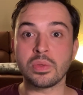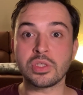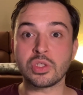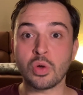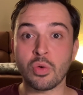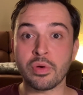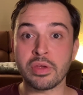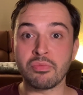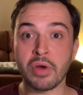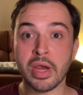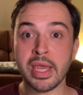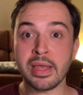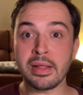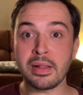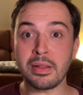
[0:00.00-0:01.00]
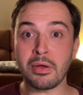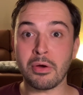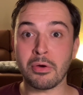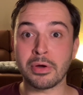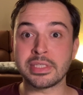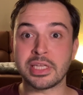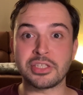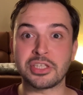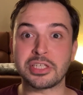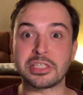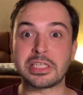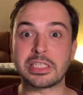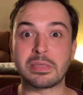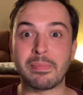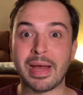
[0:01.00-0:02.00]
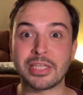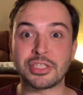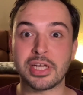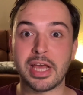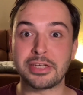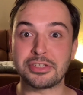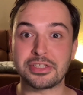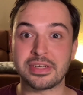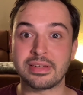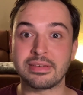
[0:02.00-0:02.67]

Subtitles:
story real or is it just his imagination?